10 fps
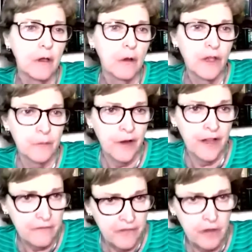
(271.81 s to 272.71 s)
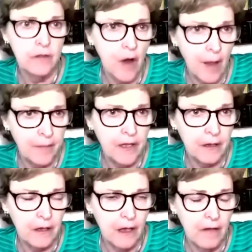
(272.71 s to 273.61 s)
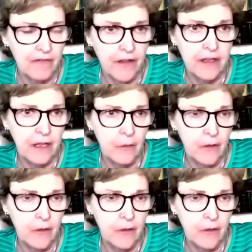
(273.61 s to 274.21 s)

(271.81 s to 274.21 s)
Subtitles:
We can bring in philanthropic funding.